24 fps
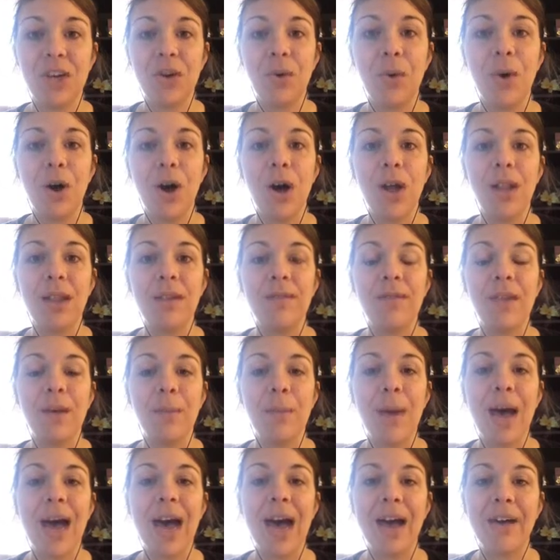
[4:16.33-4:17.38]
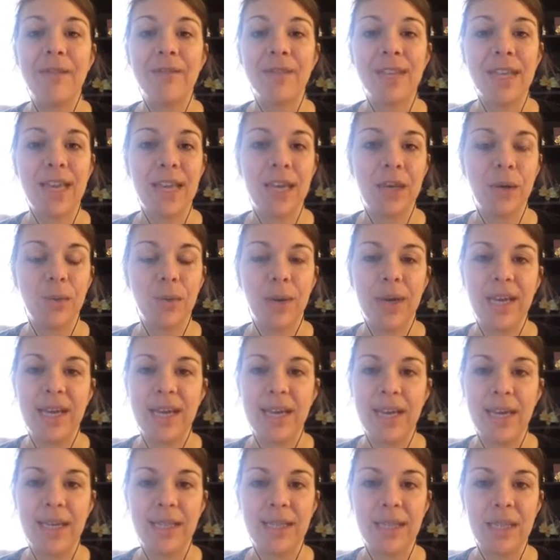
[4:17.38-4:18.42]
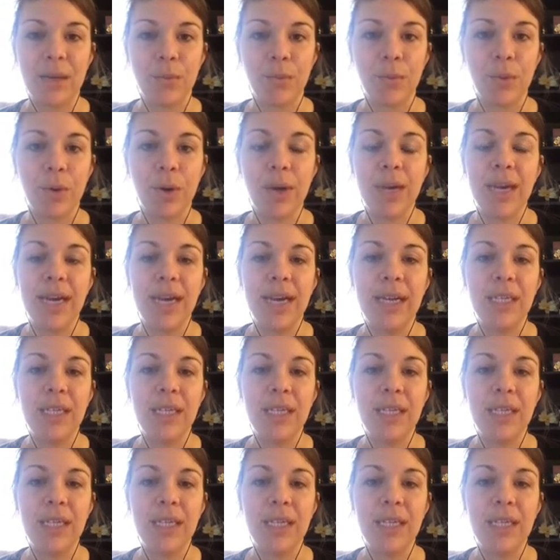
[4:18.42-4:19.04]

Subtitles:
all of them have taken Reiki at some point.